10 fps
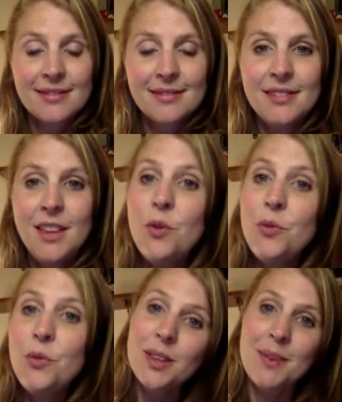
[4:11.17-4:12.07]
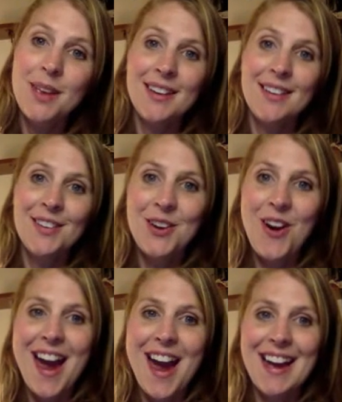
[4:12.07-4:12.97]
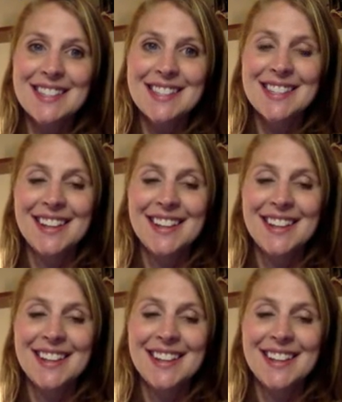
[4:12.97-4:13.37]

Loaf with me on the grass.